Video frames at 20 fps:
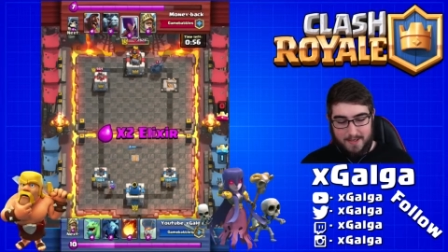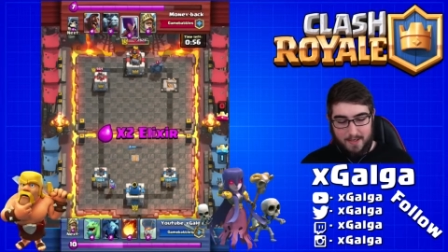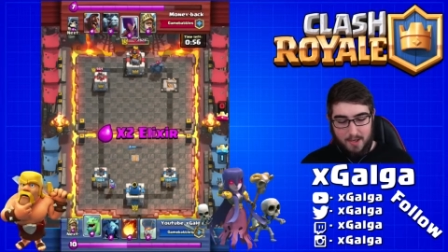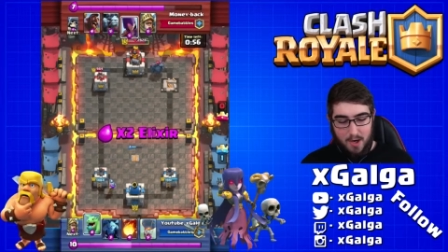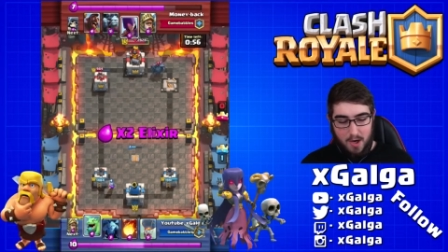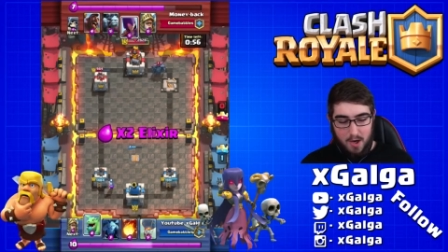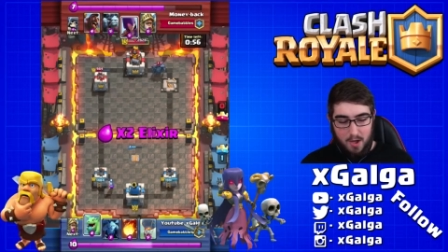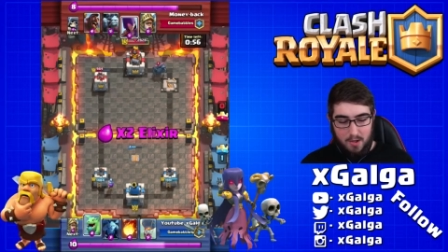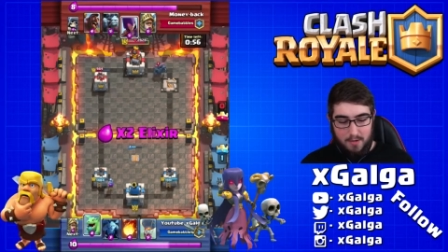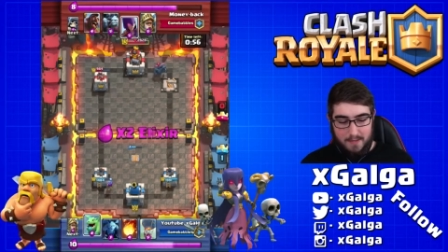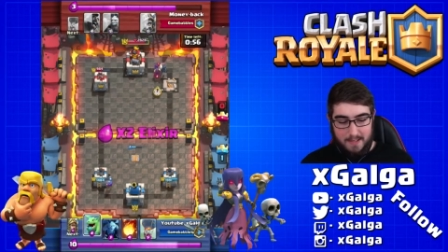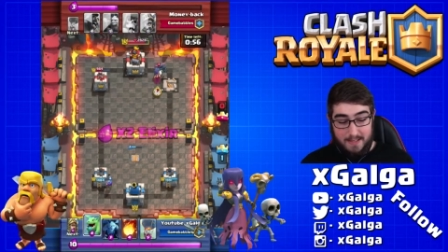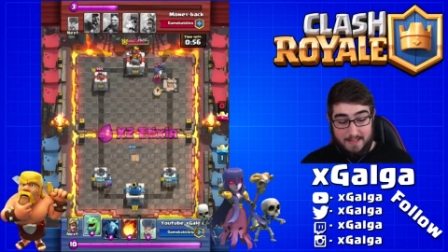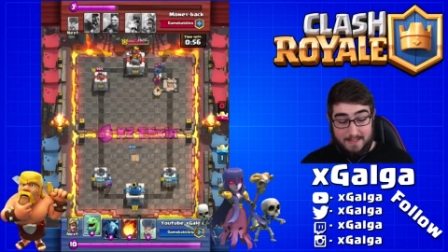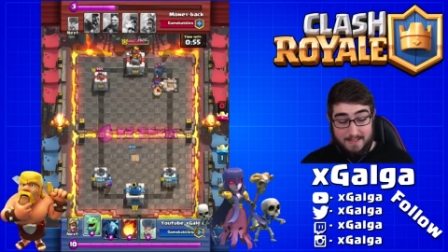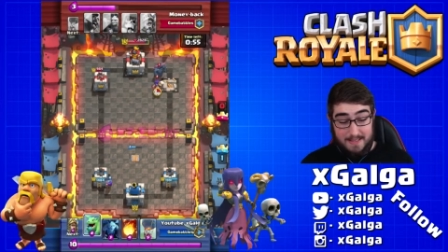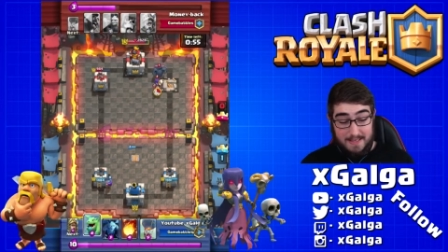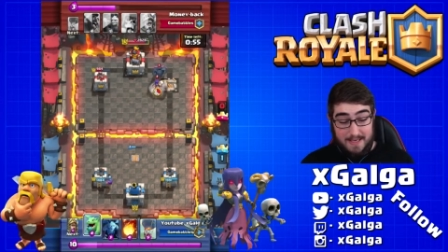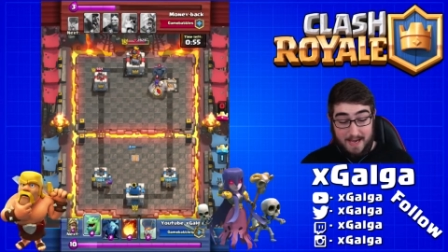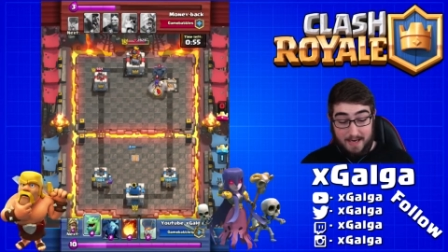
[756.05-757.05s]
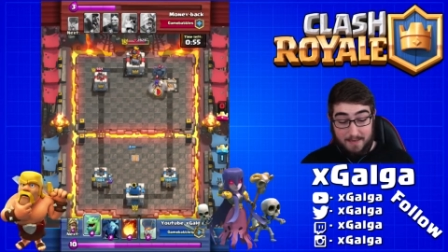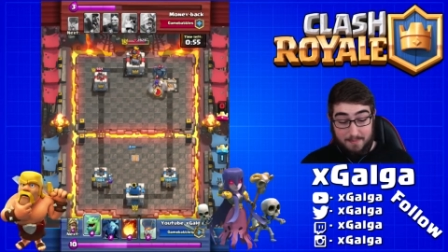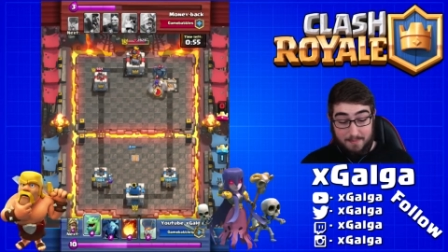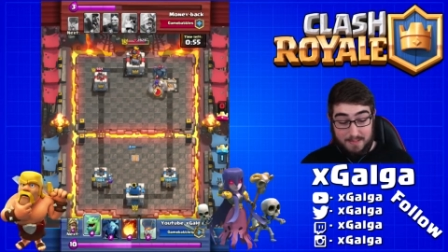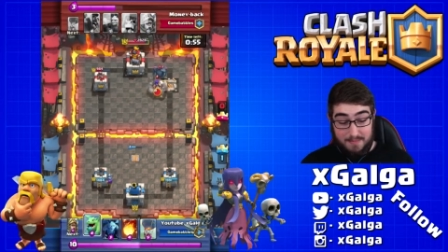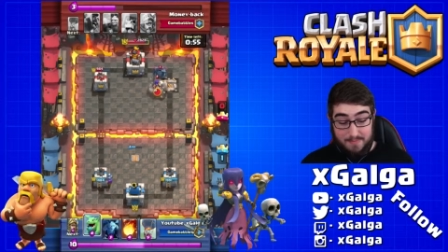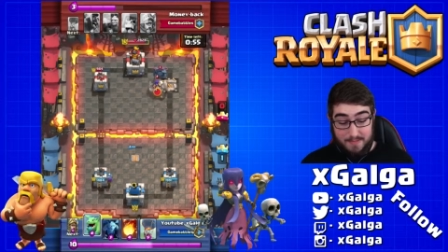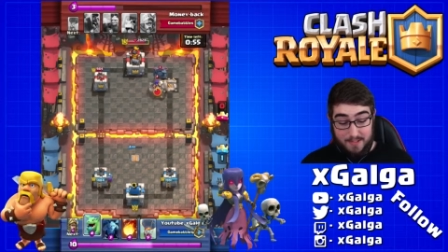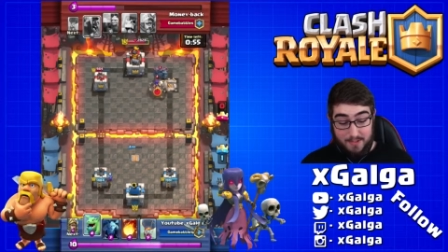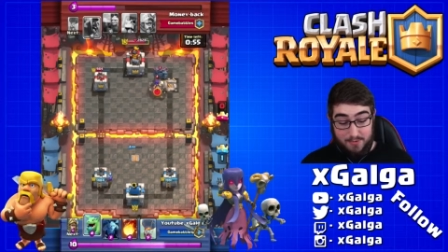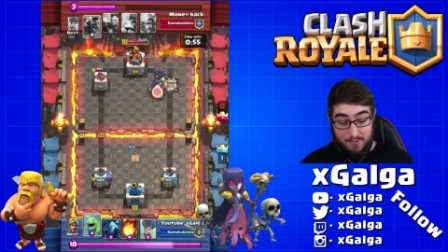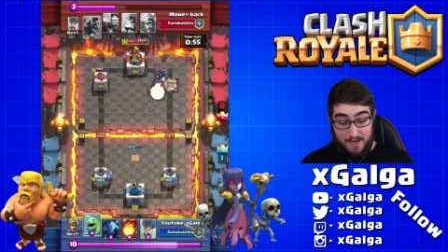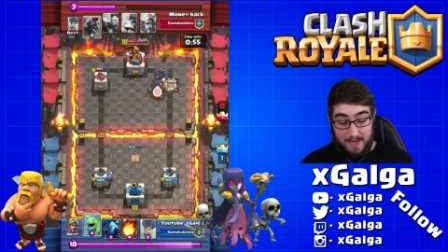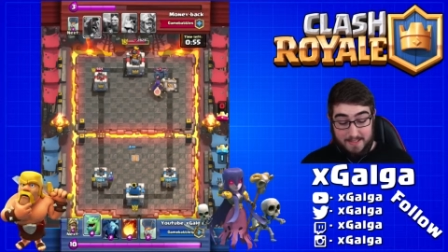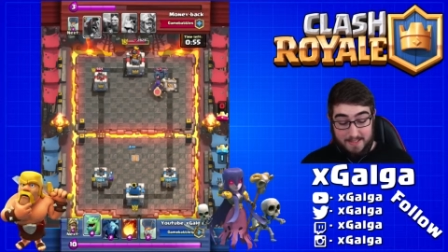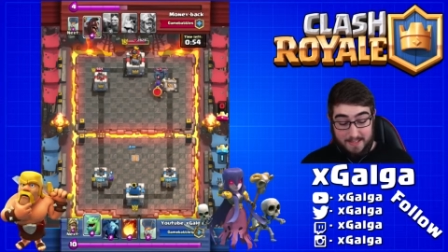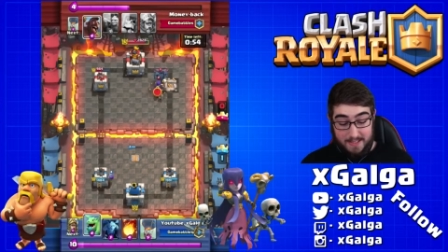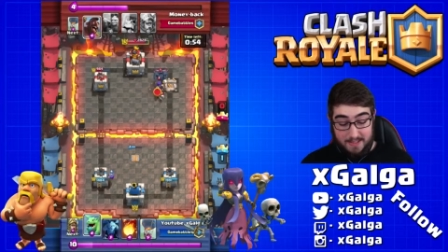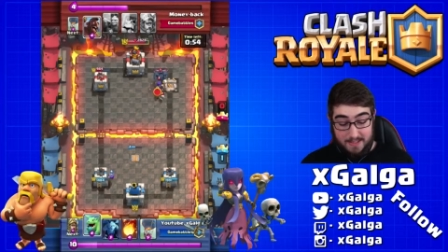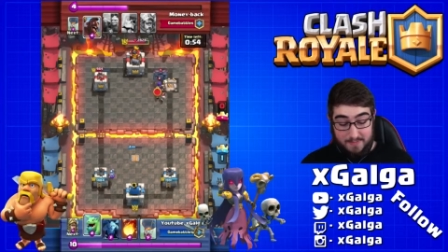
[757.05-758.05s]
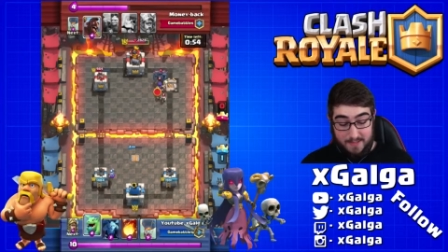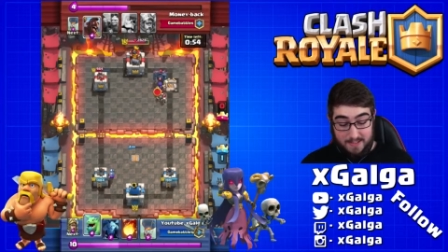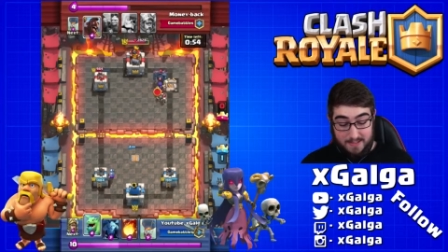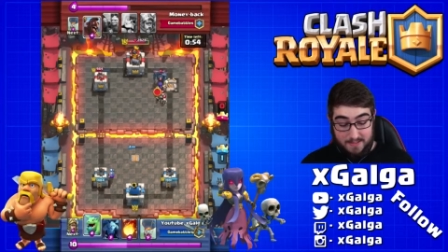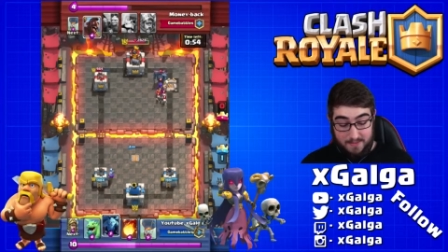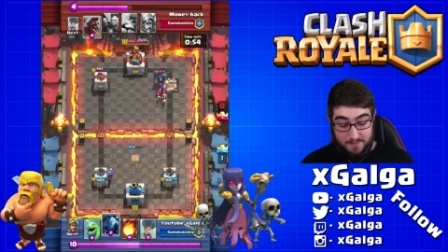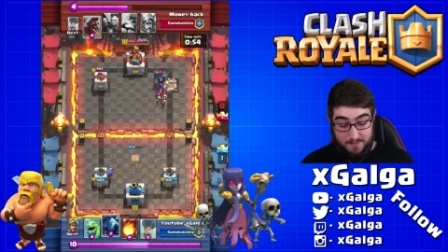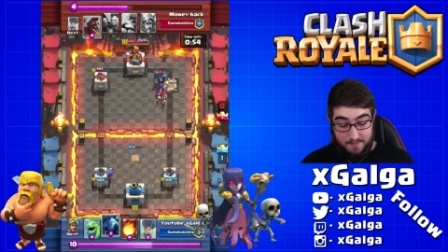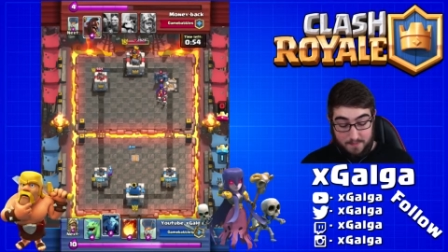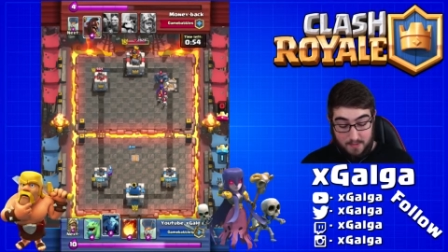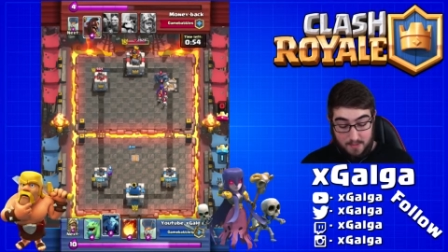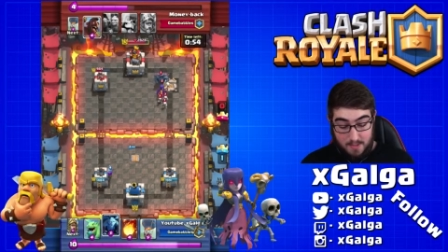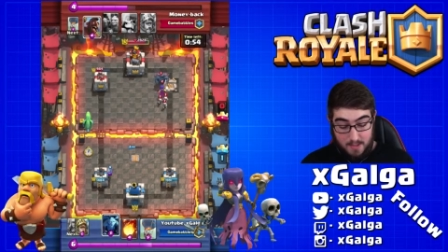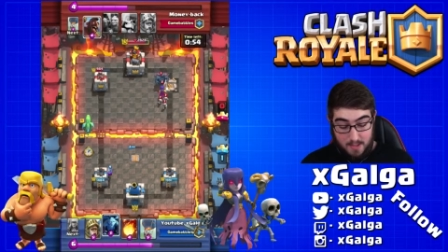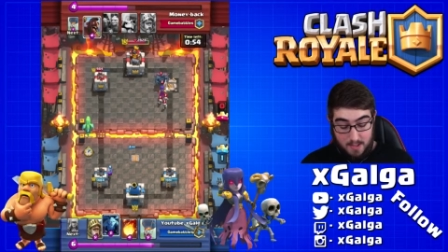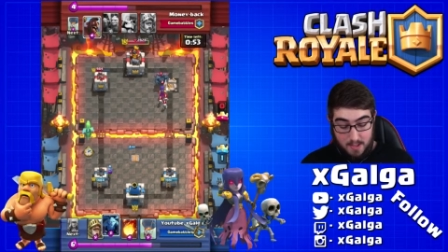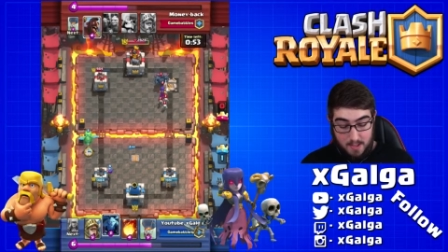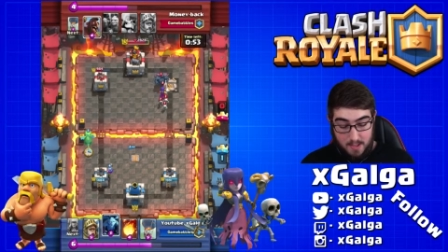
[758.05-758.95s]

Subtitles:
like this deck must be crazy expensive.